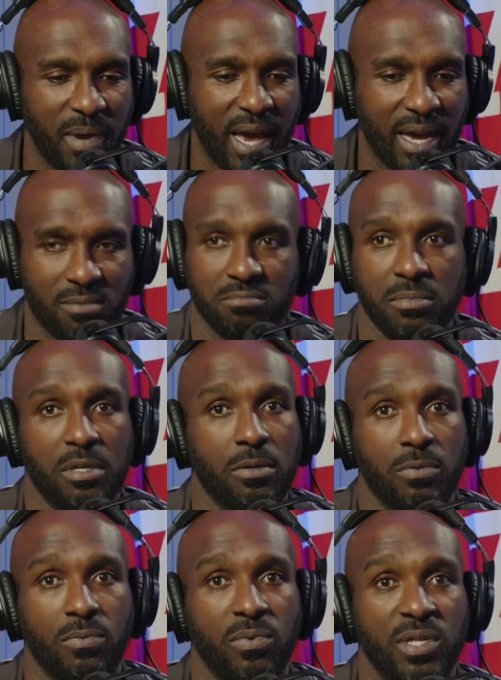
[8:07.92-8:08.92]
back.
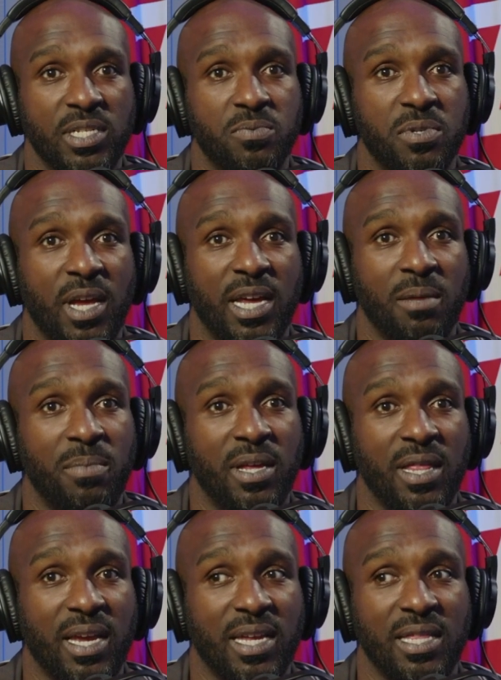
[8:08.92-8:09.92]
Well, this would have had to
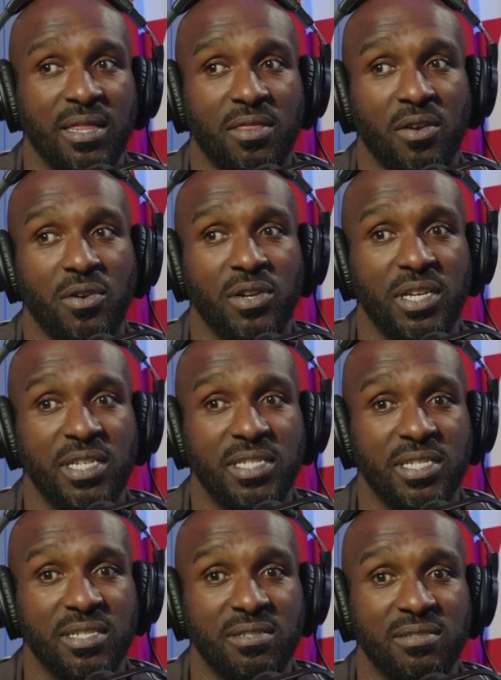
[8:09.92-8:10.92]
been like in the
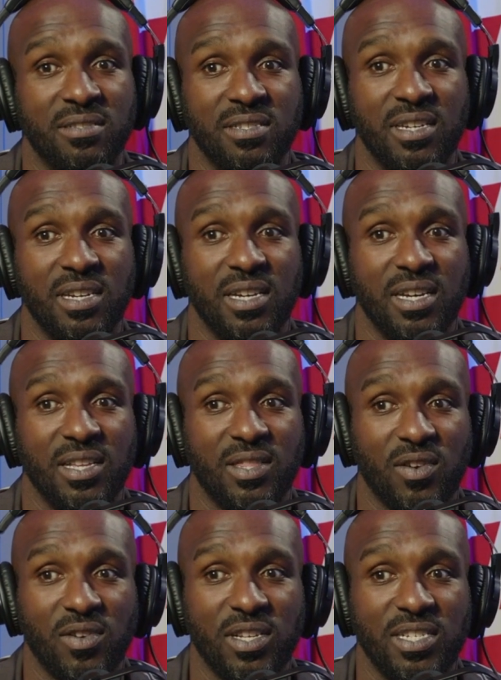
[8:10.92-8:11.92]
30s and. Wow.
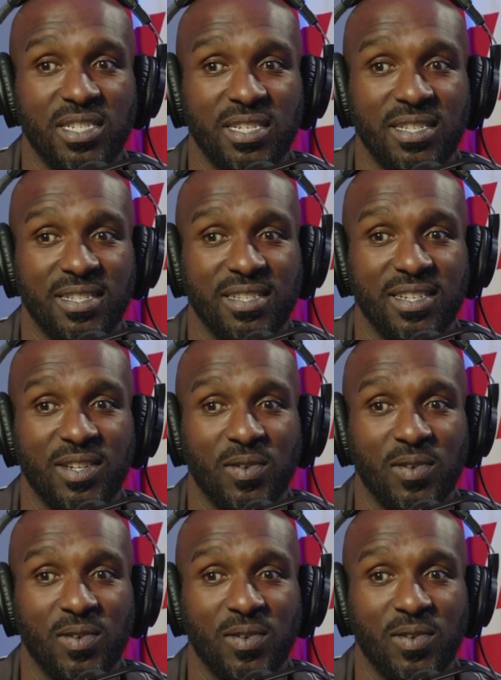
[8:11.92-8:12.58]
30s and